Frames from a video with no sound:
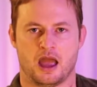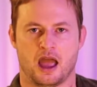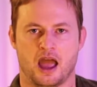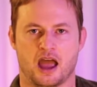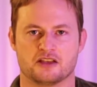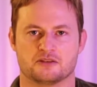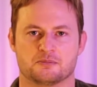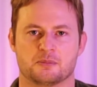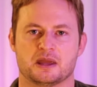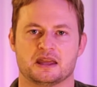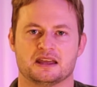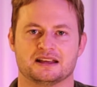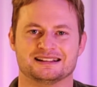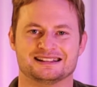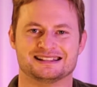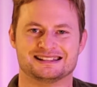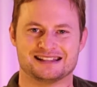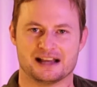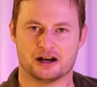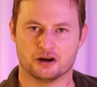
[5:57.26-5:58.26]
as being
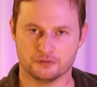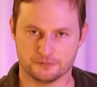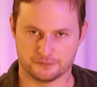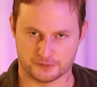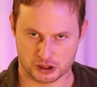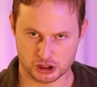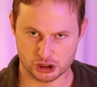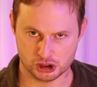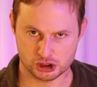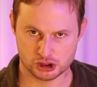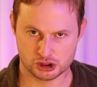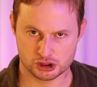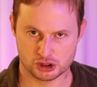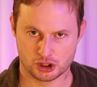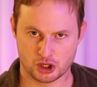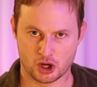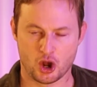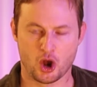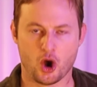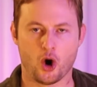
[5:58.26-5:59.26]
selfish
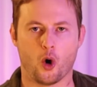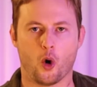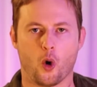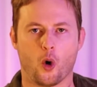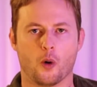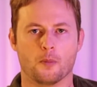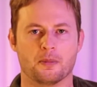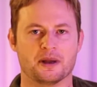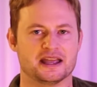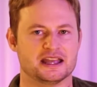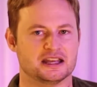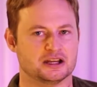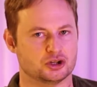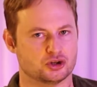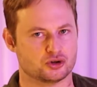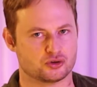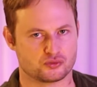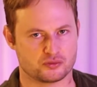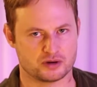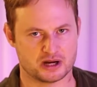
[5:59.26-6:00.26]
or being
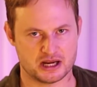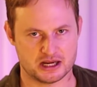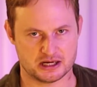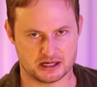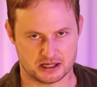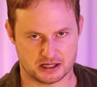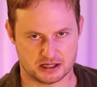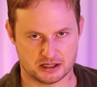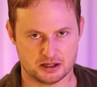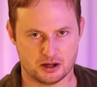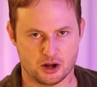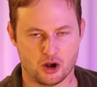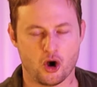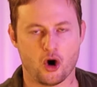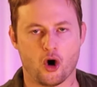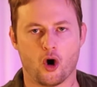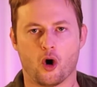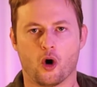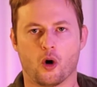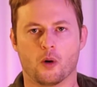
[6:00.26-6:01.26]
greedy
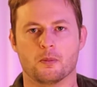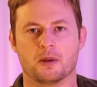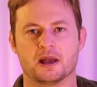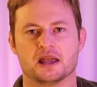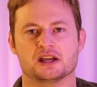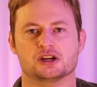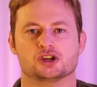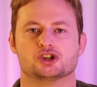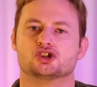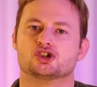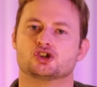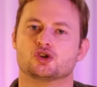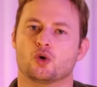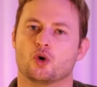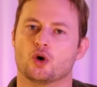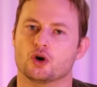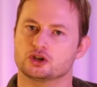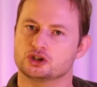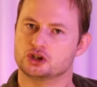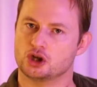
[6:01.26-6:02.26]
or being
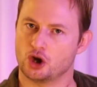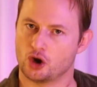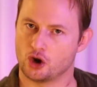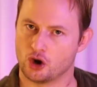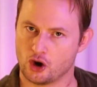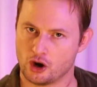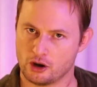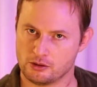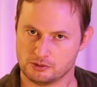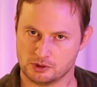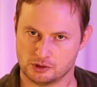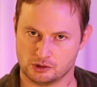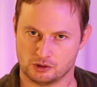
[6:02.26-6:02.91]
short-term in